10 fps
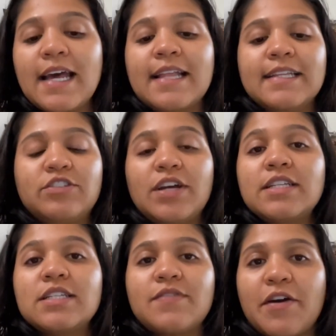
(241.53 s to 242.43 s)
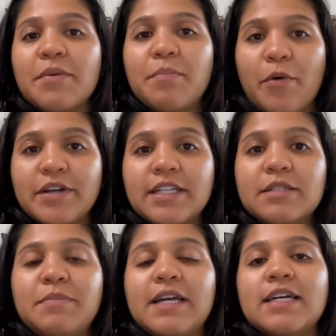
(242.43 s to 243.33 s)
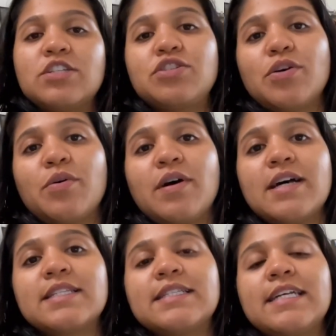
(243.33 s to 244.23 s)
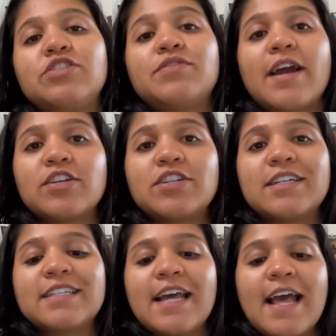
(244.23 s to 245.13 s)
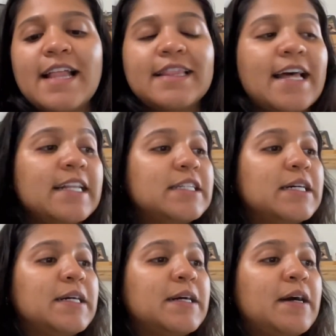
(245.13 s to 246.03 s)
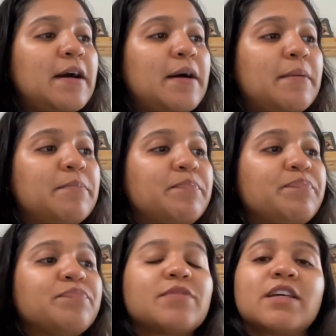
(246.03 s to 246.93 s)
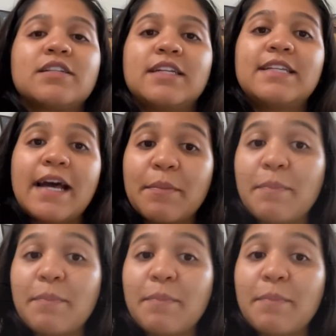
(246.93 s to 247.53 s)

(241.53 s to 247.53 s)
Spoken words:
The trend is very important because show us the direction that the data